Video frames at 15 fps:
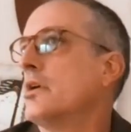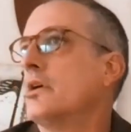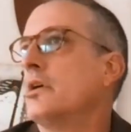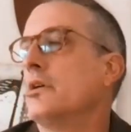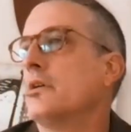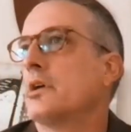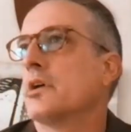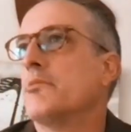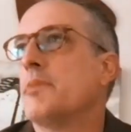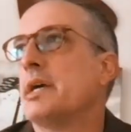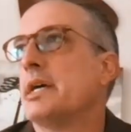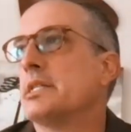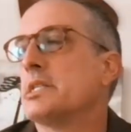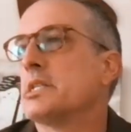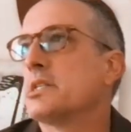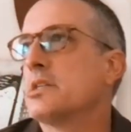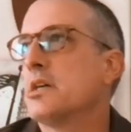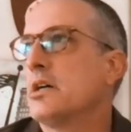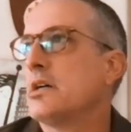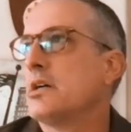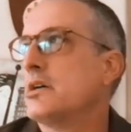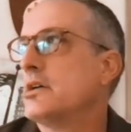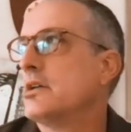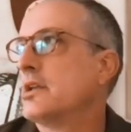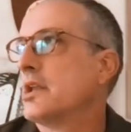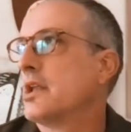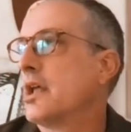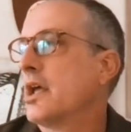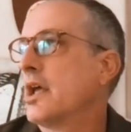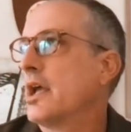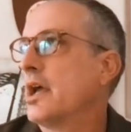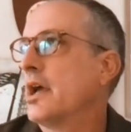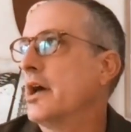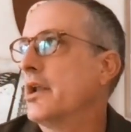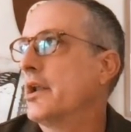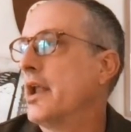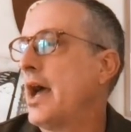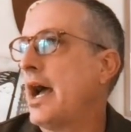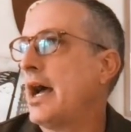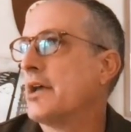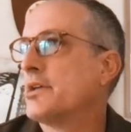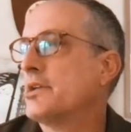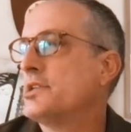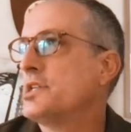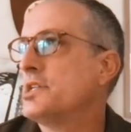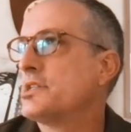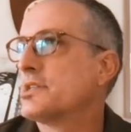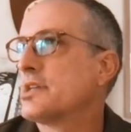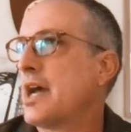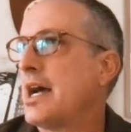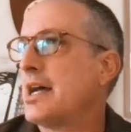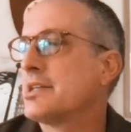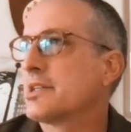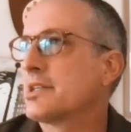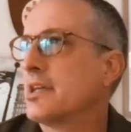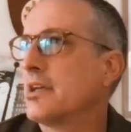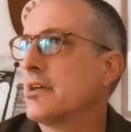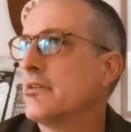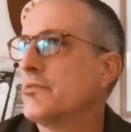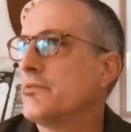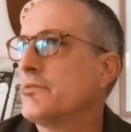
a man's son, and Jesus asking if